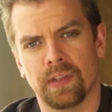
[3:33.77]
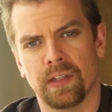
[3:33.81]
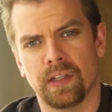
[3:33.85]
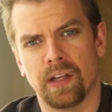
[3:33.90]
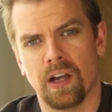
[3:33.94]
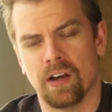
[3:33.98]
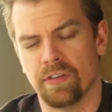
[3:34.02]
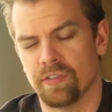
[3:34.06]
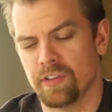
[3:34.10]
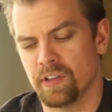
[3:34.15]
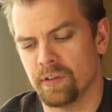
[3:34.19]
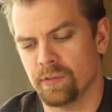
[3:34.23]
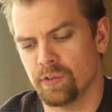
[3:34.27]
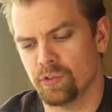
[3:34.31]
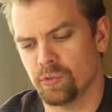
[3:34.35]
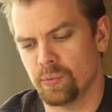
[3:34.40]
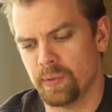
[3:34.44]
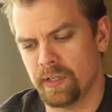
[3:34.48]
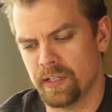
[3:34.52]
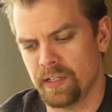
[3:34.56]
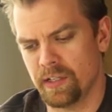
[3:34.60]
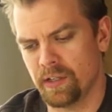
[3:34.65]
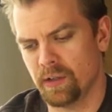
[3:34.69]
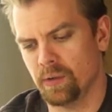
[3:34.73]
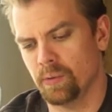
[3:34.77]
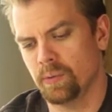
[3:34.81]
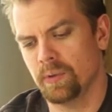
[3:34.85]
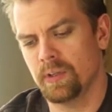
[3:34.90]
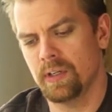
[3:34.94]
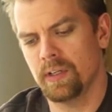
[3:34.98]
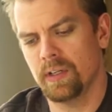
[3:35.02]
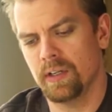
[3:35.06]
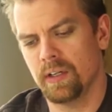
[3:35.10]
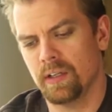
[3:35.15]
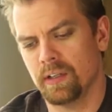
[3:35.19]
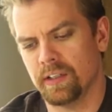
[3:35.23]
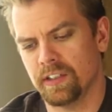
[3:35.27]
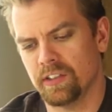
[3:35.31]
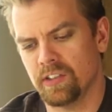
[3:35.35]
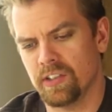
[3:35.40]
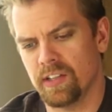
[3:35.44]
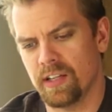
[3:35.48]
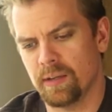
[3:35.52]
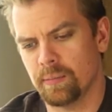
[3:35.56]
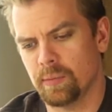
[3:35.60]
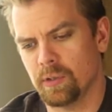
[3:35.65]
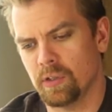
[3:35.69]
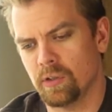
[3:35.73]
Coffee Lovers Radio. I'll link to
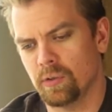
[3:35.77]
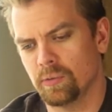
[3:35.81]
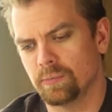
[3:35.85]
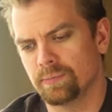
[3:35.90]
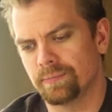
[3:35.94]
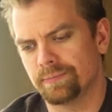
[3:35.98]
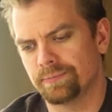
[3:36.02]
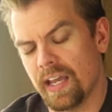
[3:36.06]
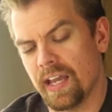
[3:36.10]
that below.